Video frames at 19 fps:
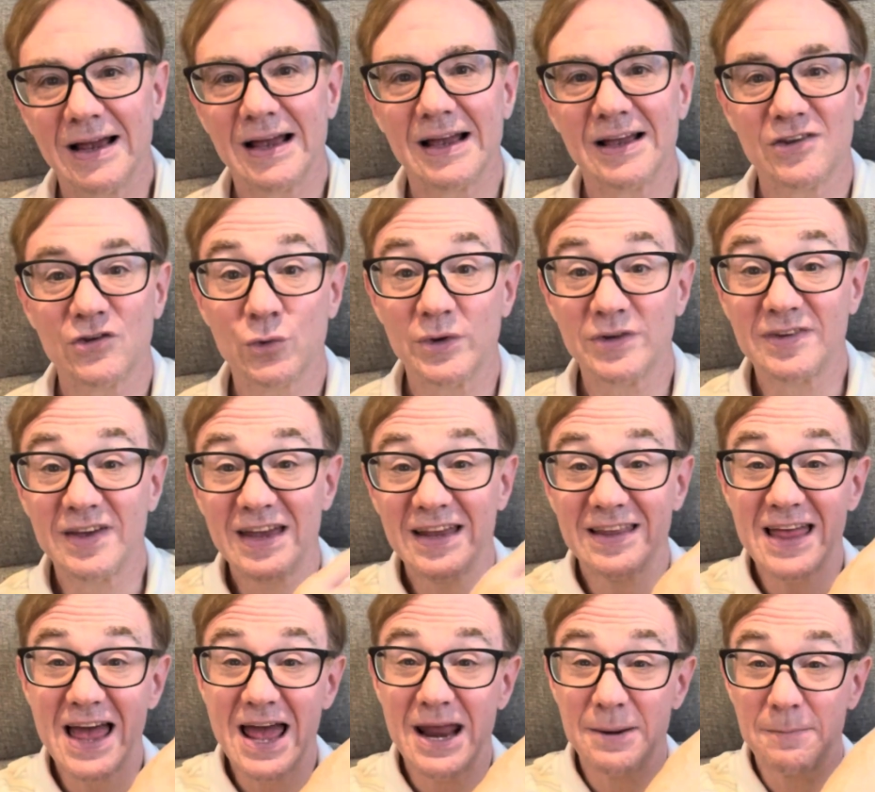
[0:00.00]
So we take
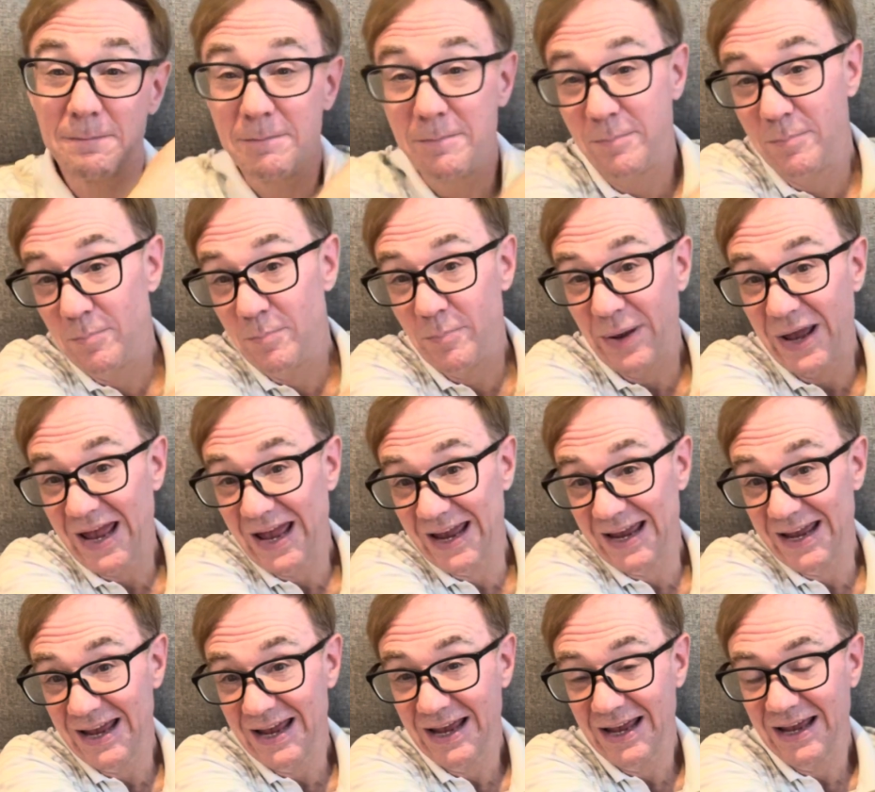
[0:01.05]
that
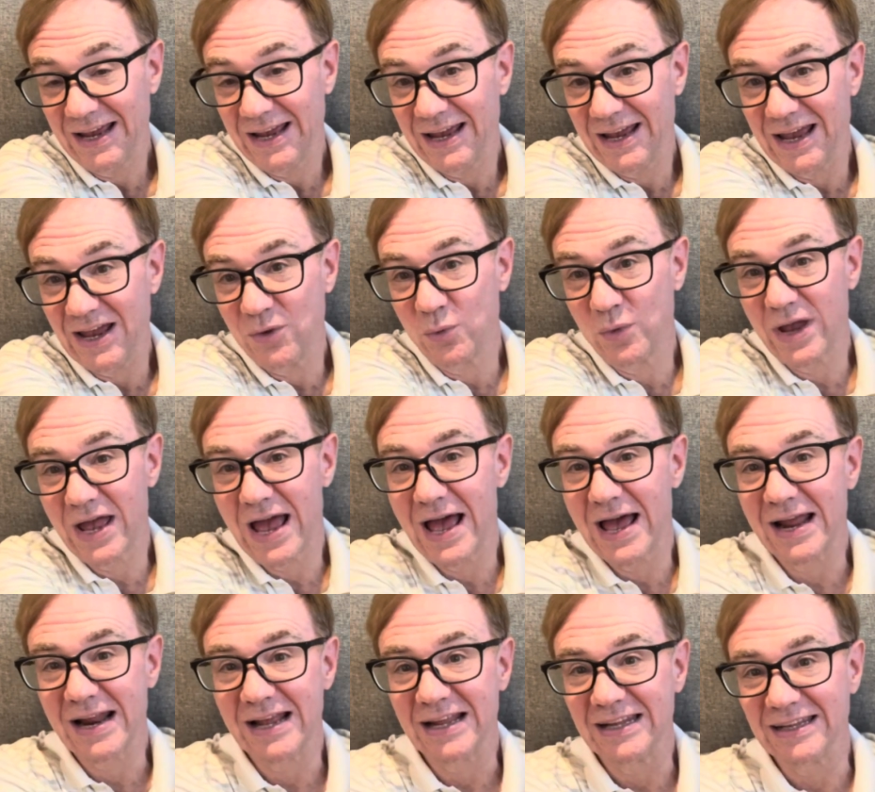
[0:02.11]
bei and we
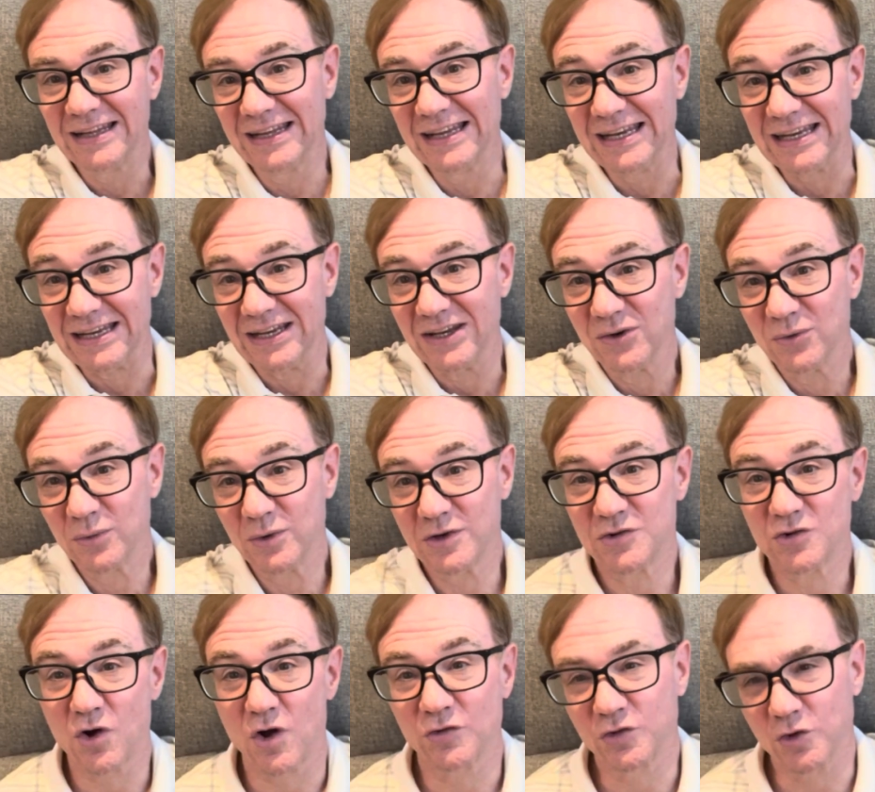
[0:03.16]
add a li,
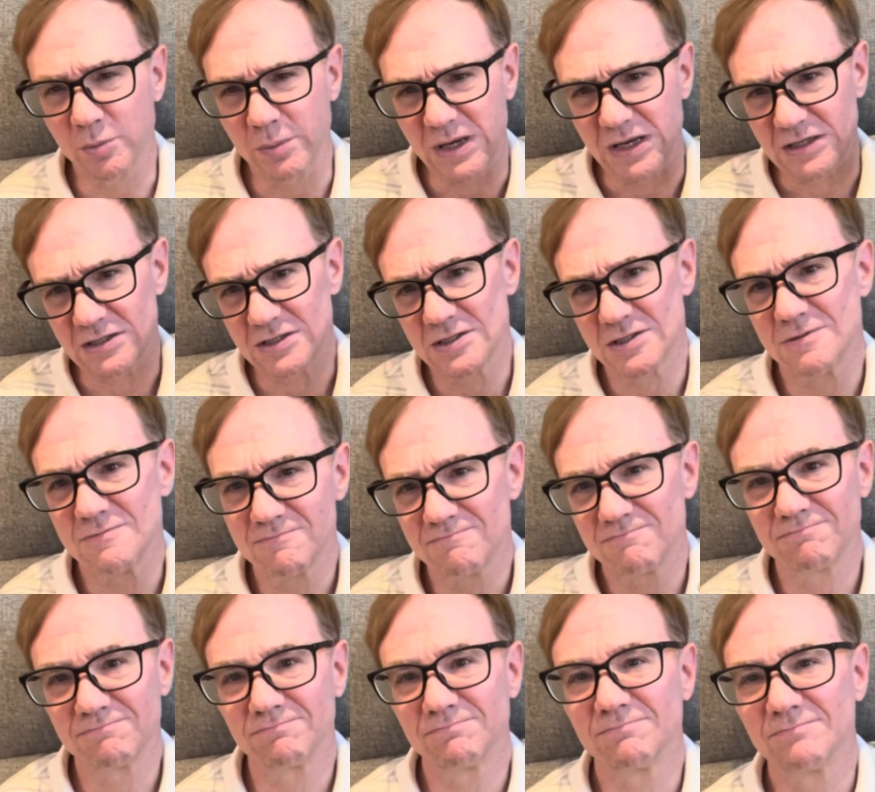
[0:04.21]
which also means
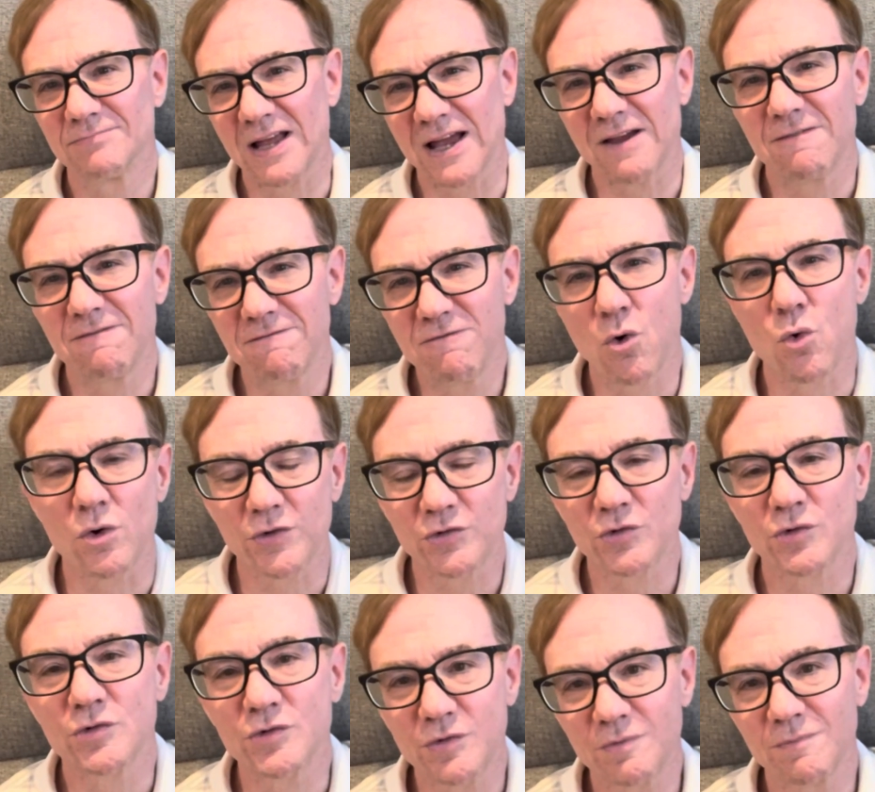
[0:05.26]
like force
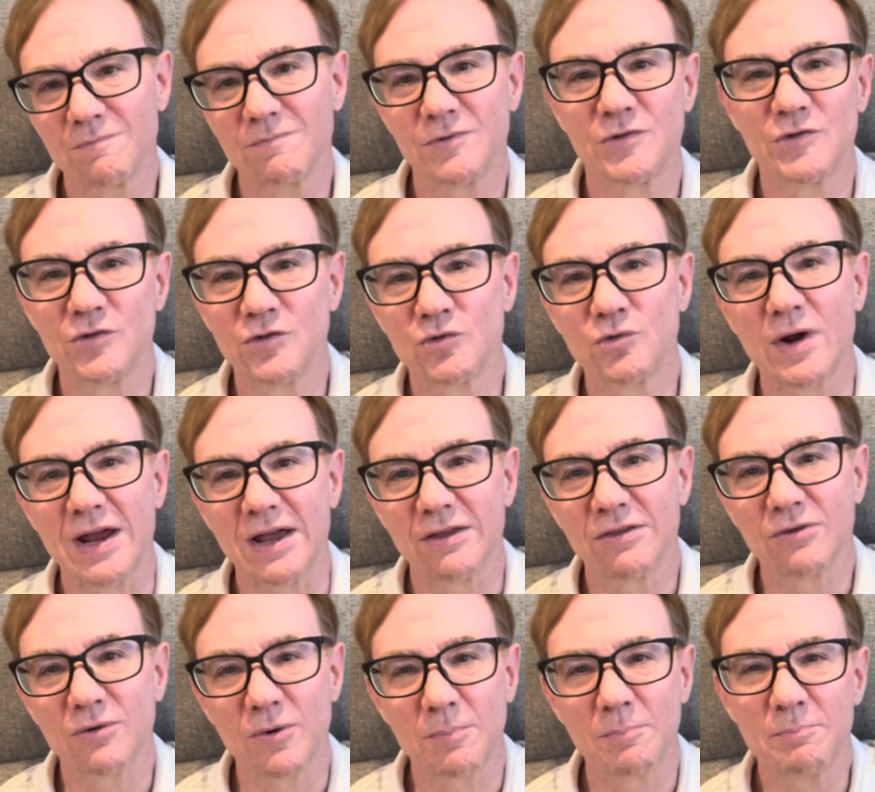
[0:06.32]
or
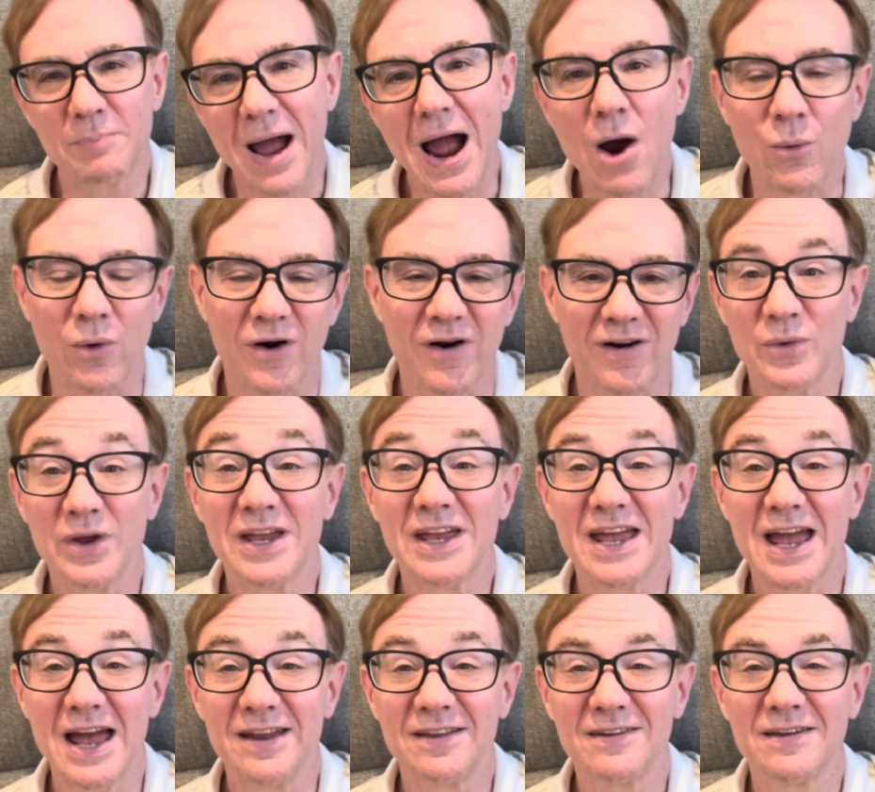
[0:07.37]
strength or power. We
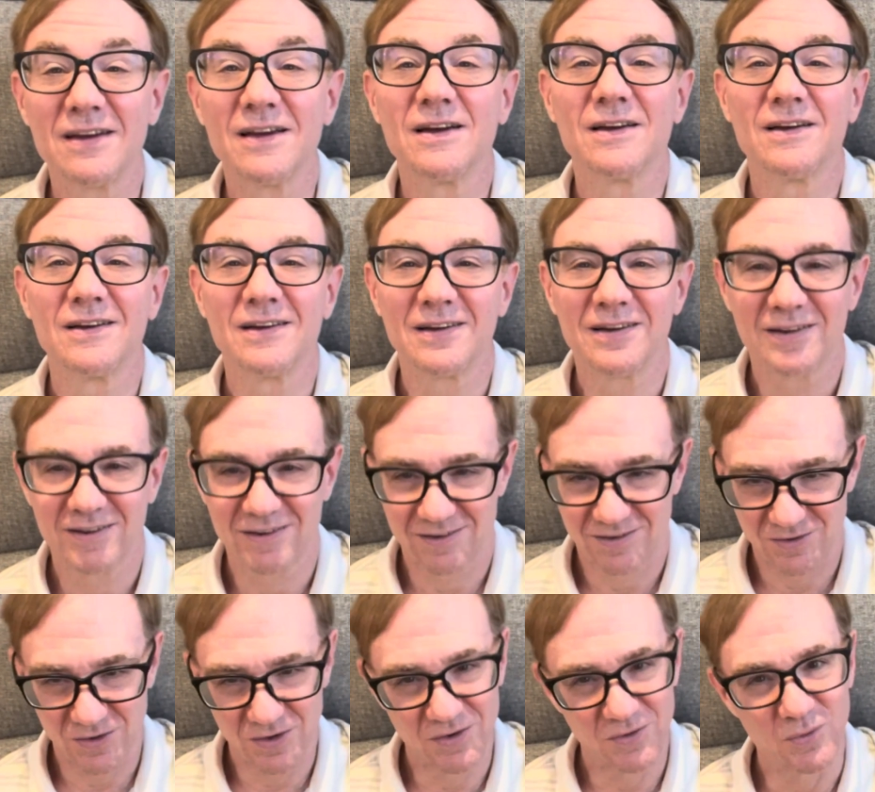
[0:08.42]
get,
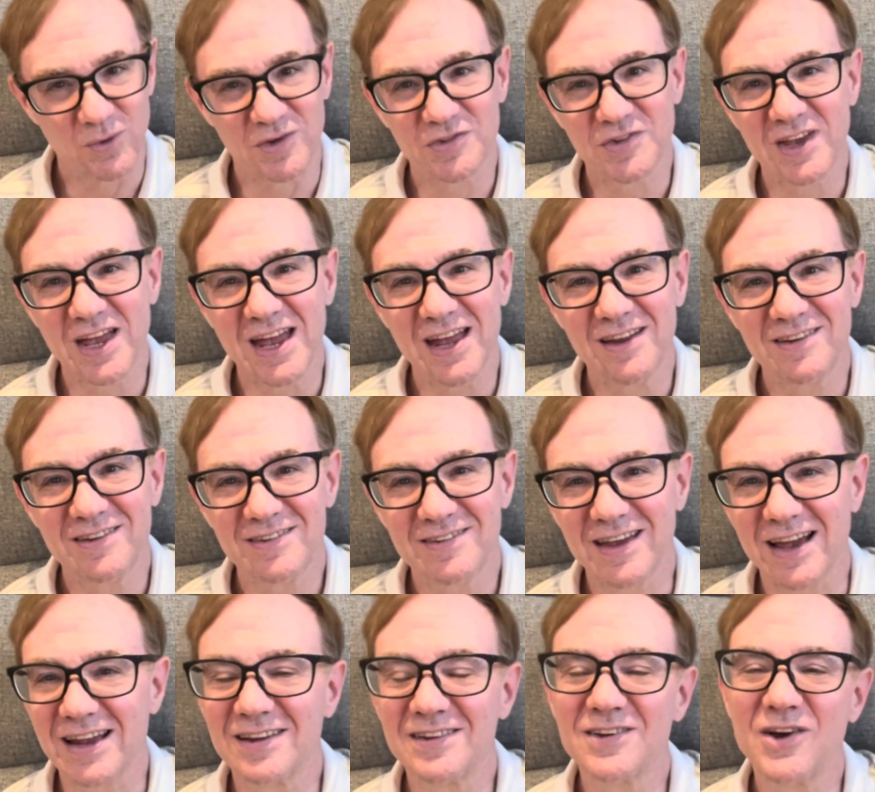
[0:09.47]
once again,
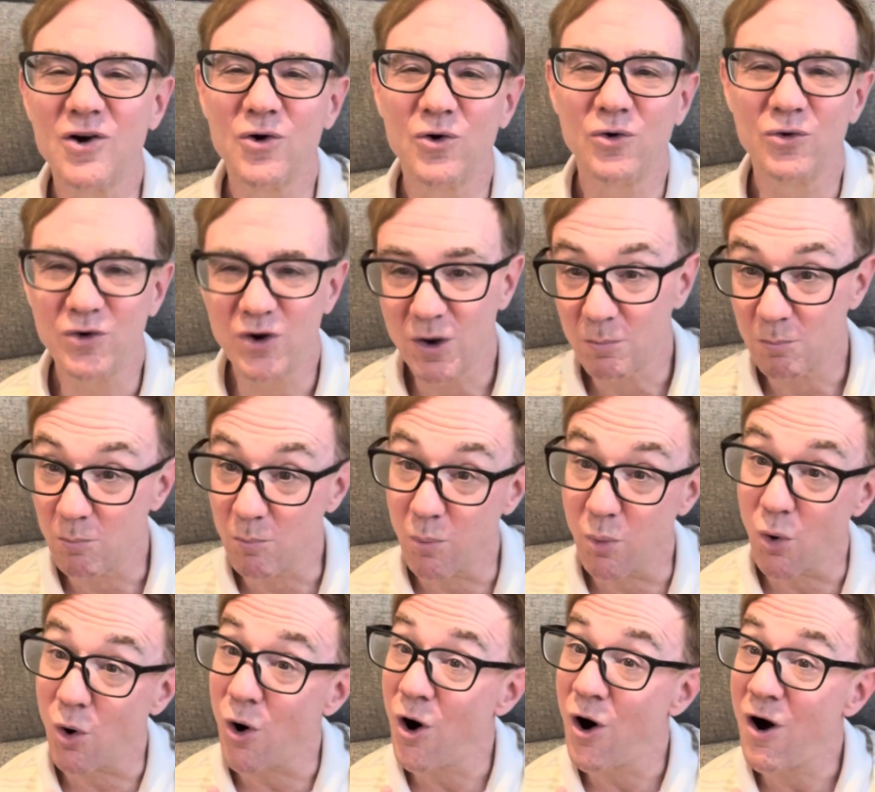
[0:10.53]
second tone,
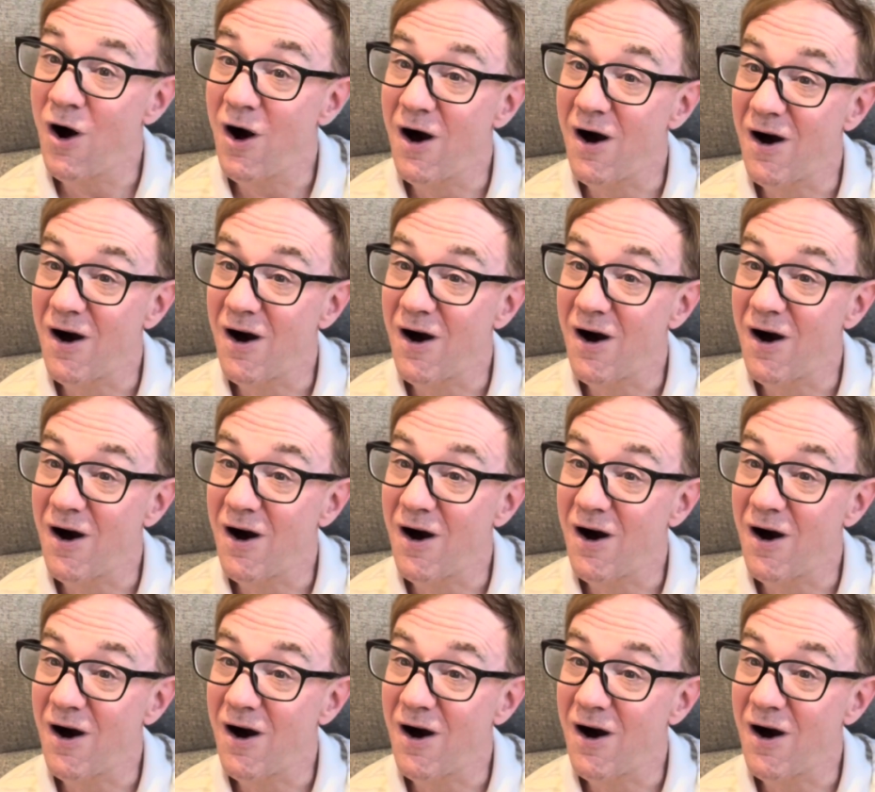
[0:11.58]
bo.